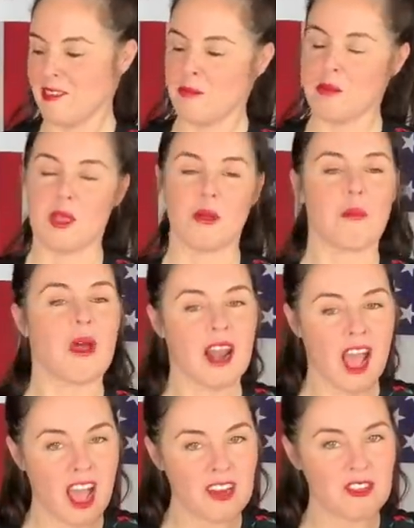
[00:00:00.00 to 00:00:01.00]

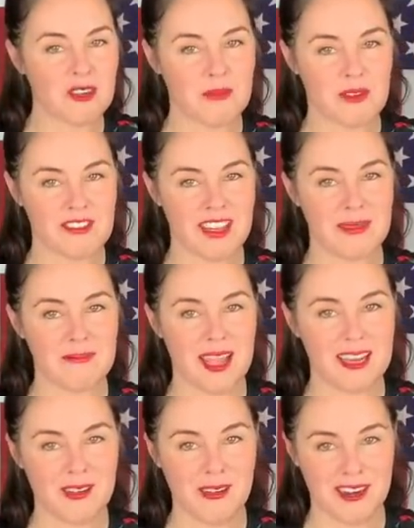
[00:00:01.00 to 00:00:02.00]
minority. We are 100% we are now
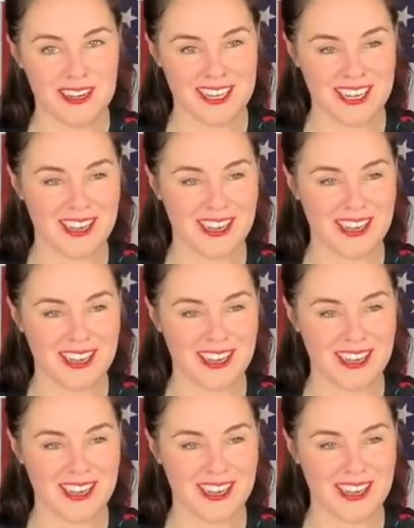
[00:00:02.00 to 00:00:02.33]
minority.